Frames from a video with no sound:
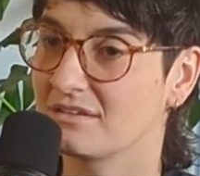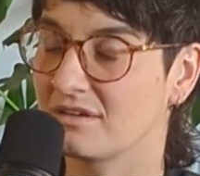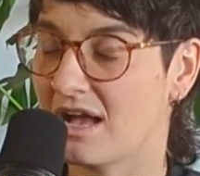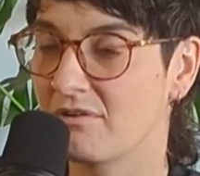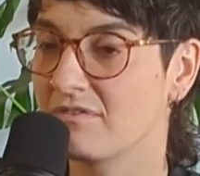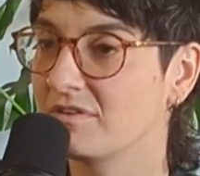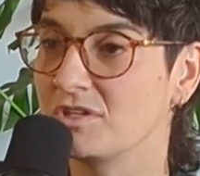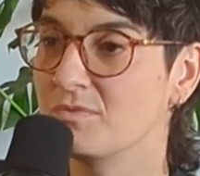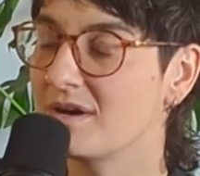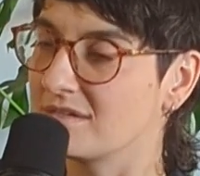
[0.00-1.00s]
or however
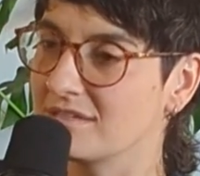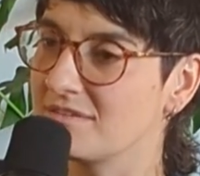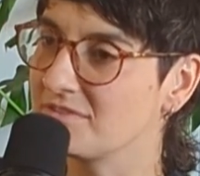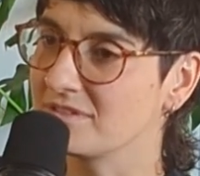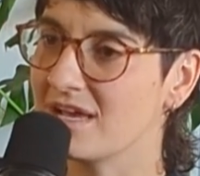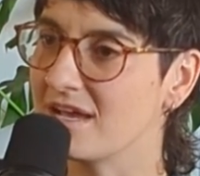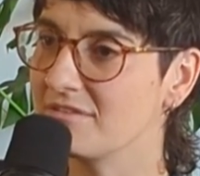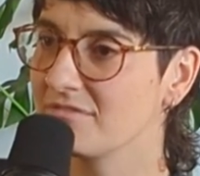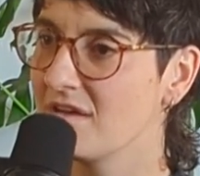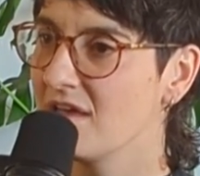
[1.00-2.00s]
you want to live your
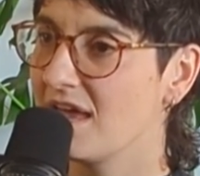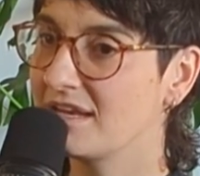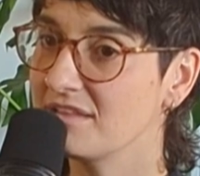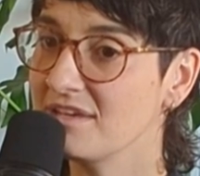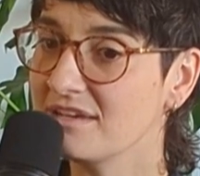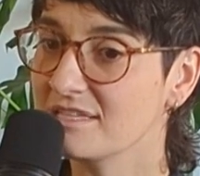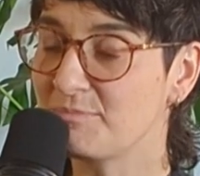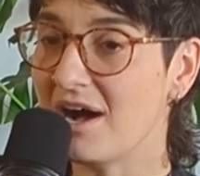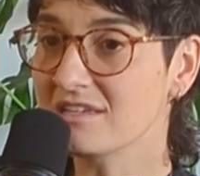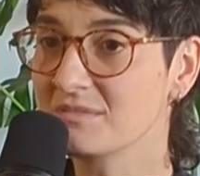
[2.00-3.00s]
life. And I think it's
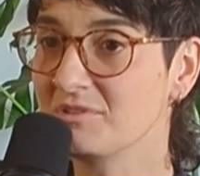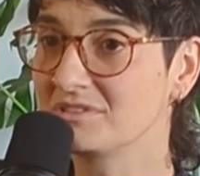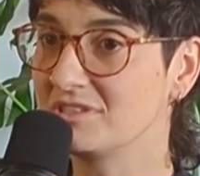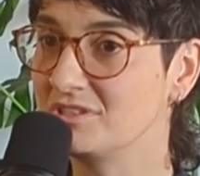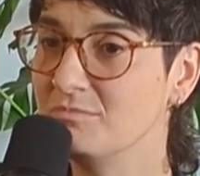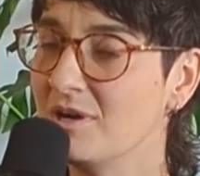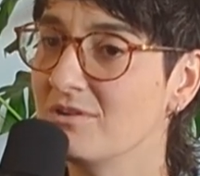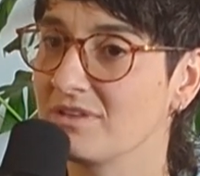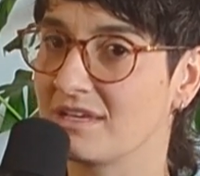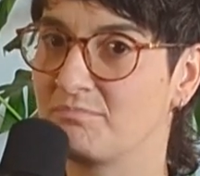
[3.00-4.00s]
possible to do
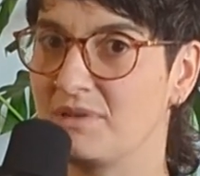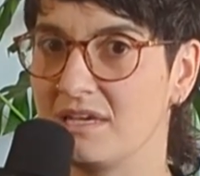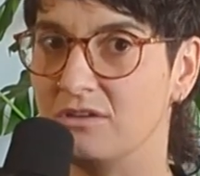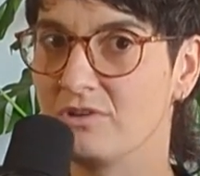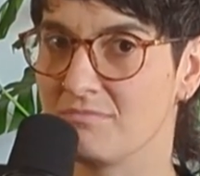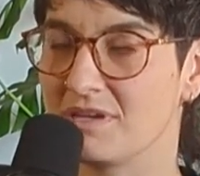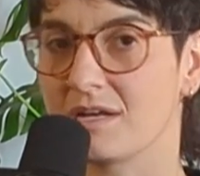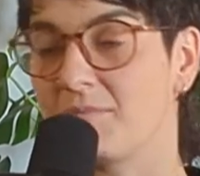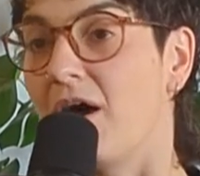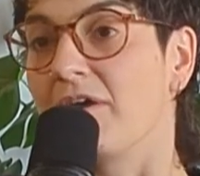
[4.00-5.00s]
both. Like, you can be in
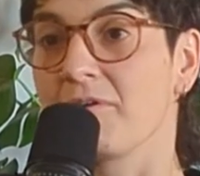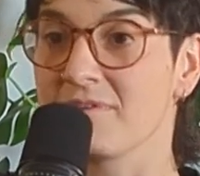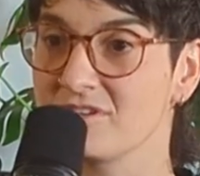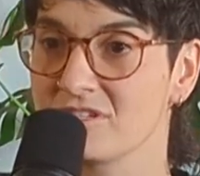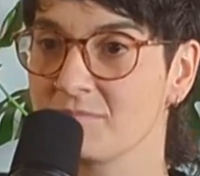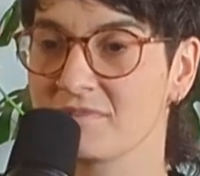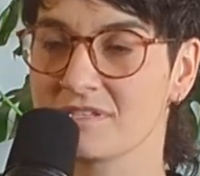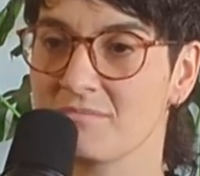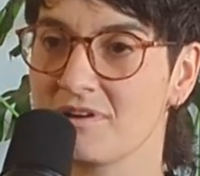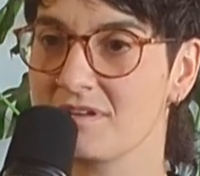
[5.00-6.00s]
a poly relationship with
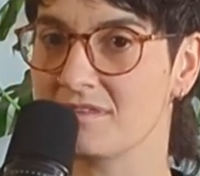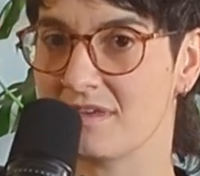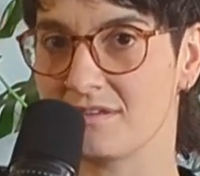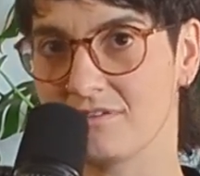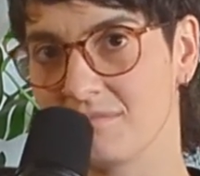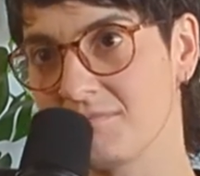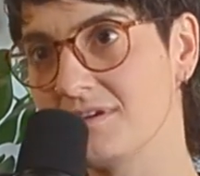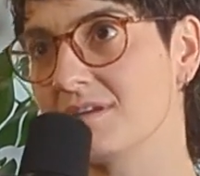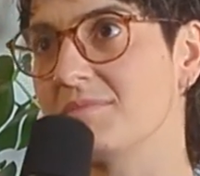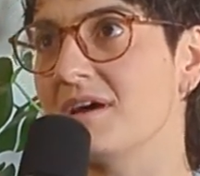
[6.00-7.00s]
someone, and then you can
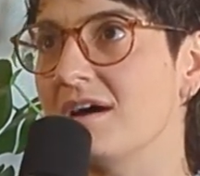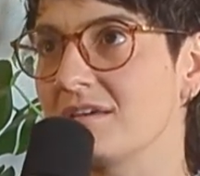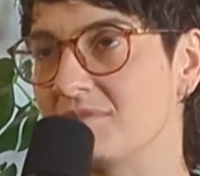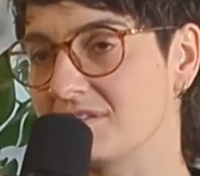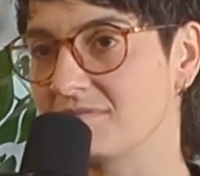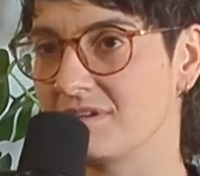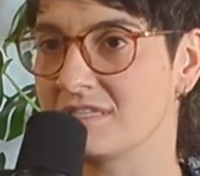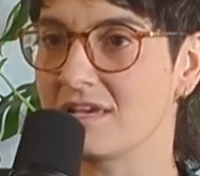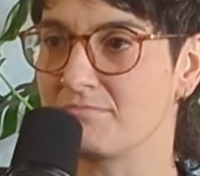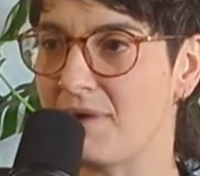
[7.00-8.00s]
be in a monogamous.
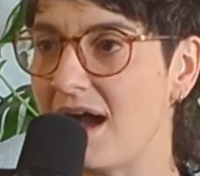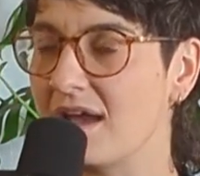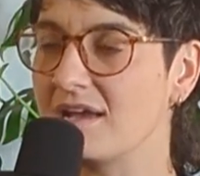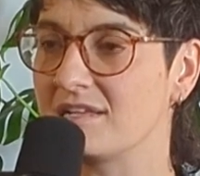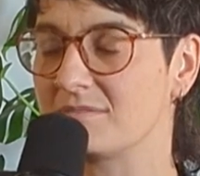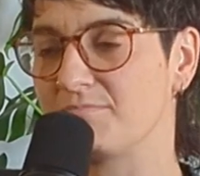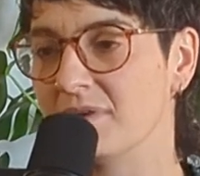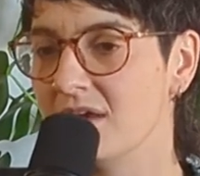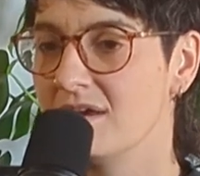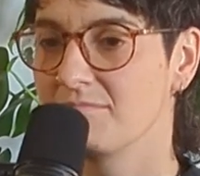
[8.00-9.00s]
It's like it's
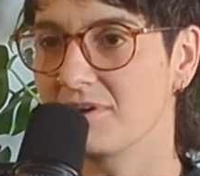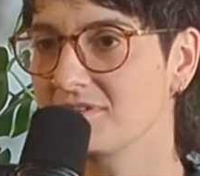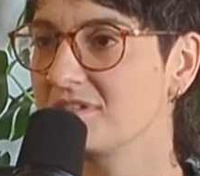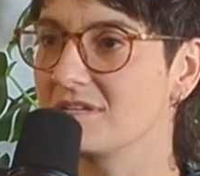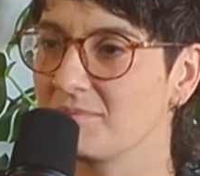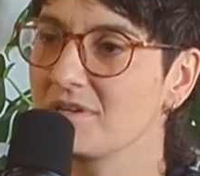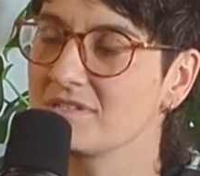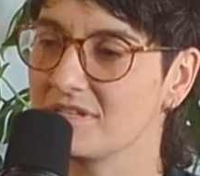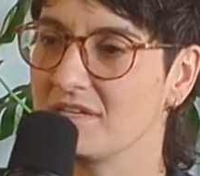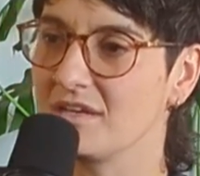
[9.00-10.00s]
person to
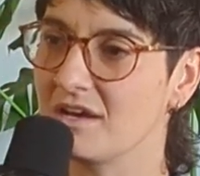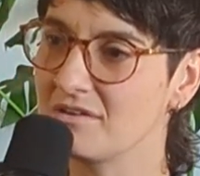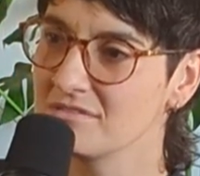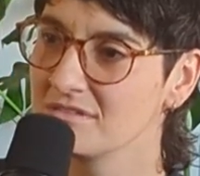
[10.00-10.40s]
person, you know?